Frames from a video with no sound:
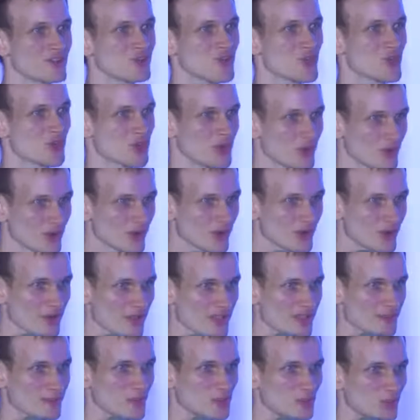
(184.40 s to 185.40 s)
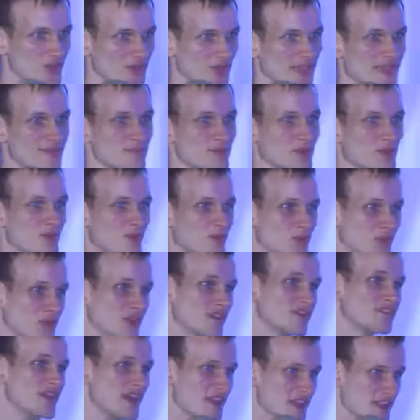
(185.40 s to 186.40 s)
sure, someone with an
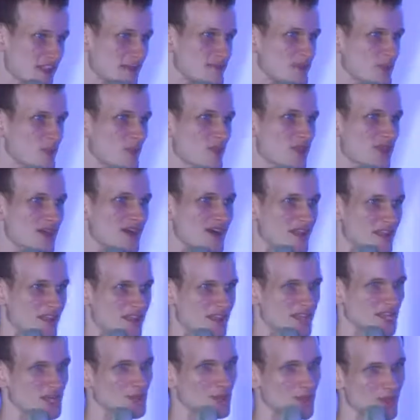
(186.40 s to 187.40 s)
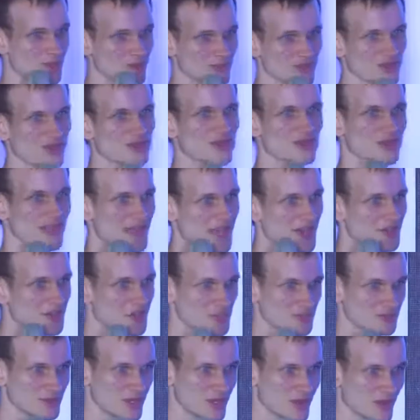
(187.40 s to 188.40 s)
advanced computer science degree with a good
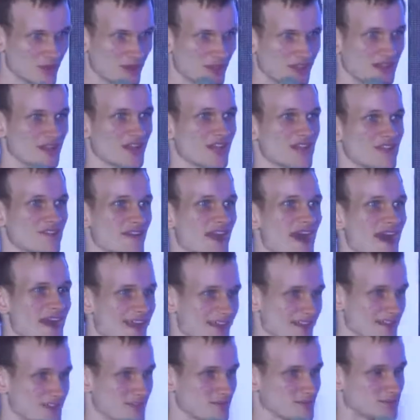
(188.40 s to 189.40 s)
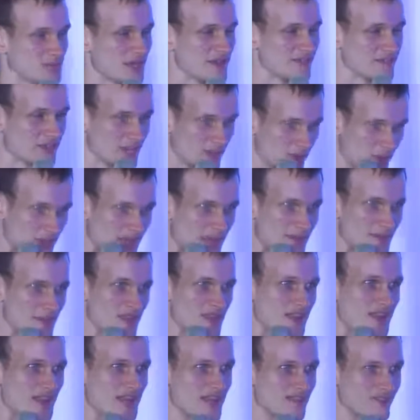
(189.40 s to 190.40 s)
calculator can kind of hack it to play a video game
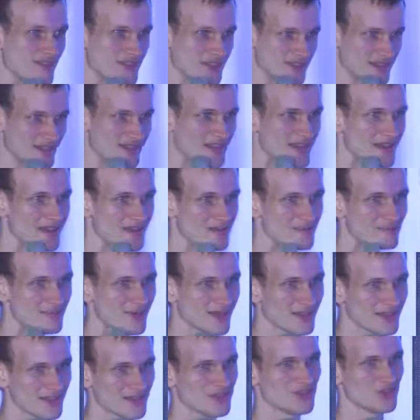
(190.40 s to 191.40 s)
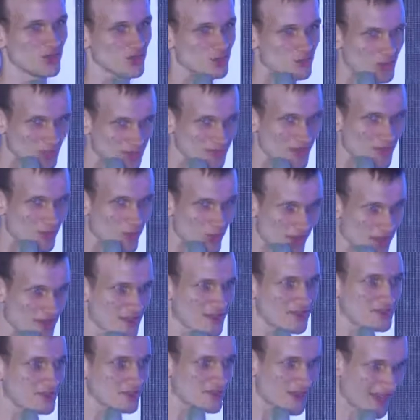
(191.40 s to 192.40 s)
inside of it, but do you really want to
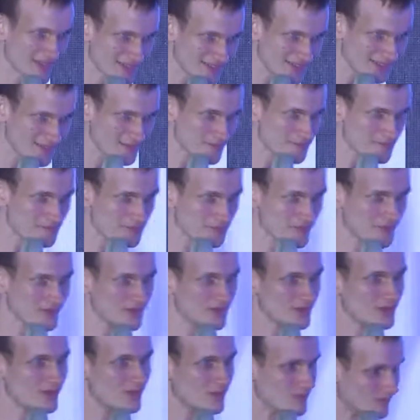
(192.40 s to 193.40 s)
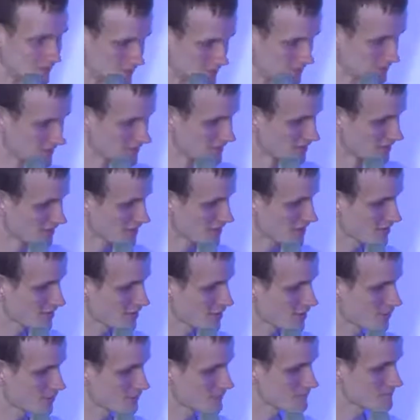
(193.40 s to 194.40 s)
do that?
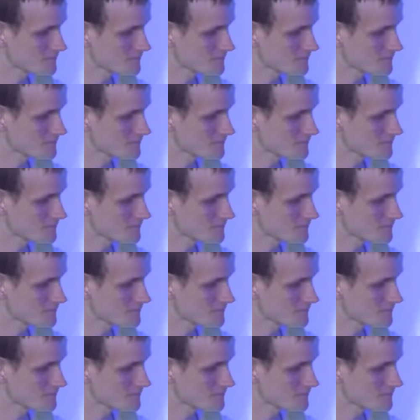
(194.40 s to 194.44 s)
So